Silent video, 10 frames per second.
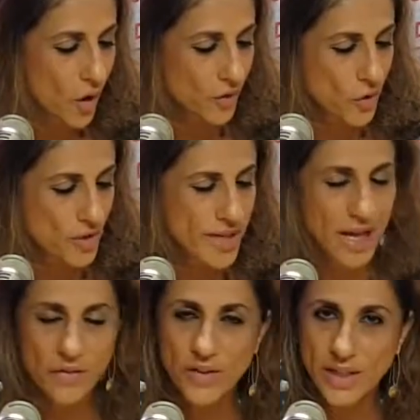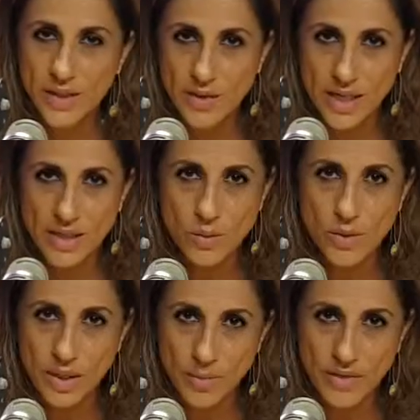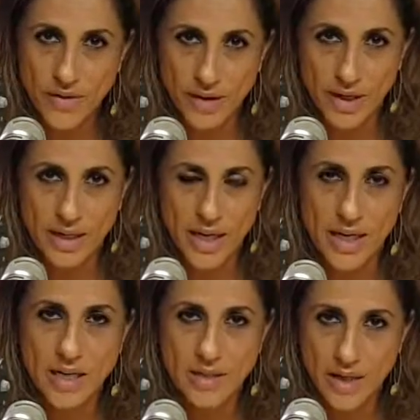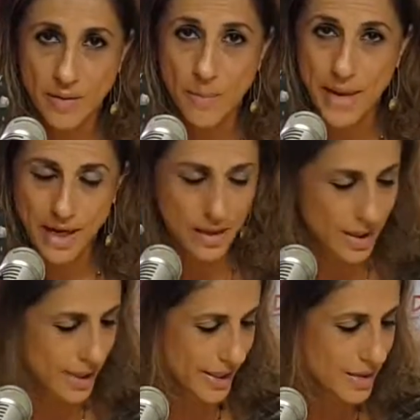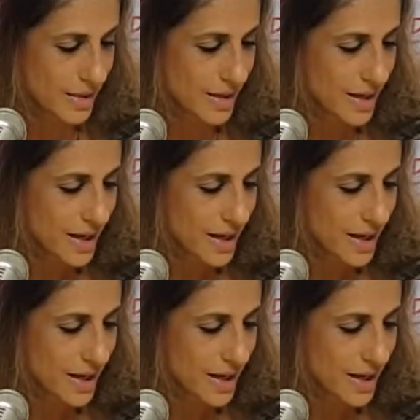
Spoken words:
Of course, Anthony Reed will be there again. He's her male line.